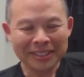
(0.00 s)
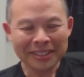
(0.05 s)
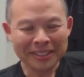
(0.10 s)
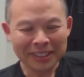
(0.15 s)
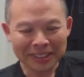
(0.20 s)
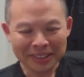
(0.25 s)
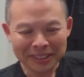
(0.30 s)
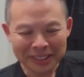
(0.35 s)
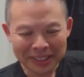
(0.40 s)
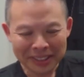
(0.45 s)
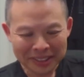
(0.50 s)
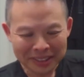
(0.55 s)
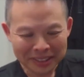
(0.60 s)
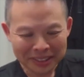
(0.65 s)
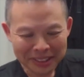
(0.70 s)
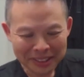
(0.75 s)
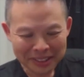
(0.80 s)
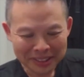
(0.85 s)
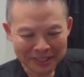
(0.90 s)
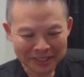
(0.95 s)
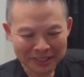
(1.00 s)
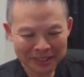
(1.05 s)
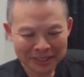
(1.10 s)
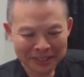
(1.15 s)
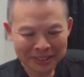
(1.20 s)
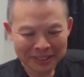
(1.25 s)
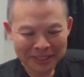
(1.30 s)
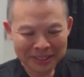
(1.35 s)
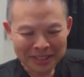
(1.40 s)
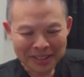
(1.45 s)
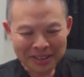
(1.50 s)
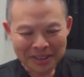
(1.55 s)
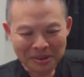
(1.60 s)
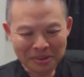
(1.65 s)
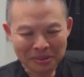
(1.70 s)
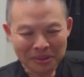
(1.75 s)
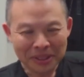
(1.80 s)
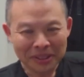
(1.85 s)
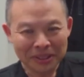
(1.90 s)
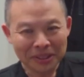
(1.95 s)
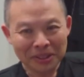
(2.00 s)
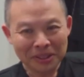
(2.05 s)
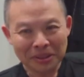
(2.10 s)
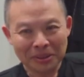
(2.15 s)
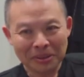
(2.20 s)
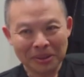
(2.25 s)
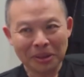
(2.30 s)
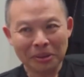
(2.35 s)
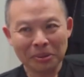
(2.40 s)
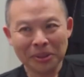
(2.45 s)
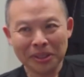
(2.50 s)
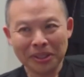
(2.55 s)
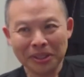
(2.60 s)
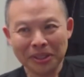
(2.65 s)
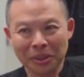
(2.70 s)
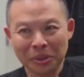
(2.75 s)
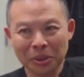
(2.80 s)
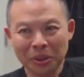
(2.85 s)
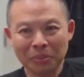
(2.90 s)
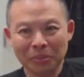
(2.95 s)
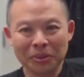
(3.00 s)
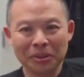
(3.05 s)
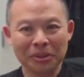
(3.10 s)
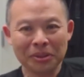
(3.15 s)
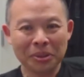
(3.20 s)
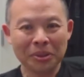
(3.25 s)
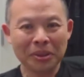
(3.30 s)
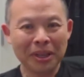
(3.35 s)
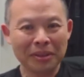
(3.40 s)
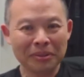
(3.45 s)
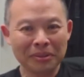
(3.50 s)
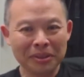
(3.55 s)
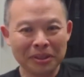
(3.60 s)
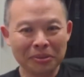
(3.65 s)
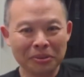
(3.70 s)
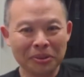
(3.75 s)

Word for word: technique, and then, well, you know, always need a trip to travel,